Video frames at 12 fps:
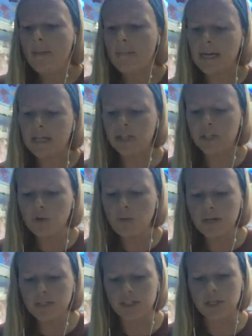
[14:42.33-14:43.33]
But I do
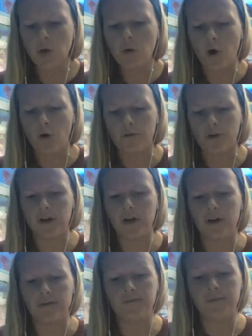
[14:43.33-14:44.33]
want to go over
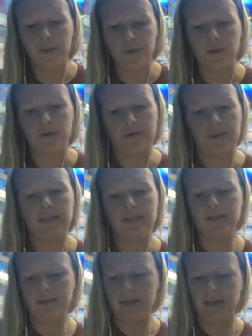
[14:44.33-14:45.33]
a few of
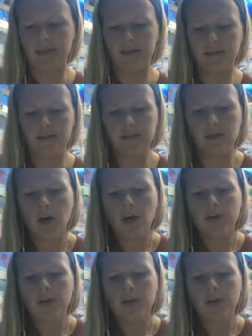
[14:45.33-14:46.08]
these things.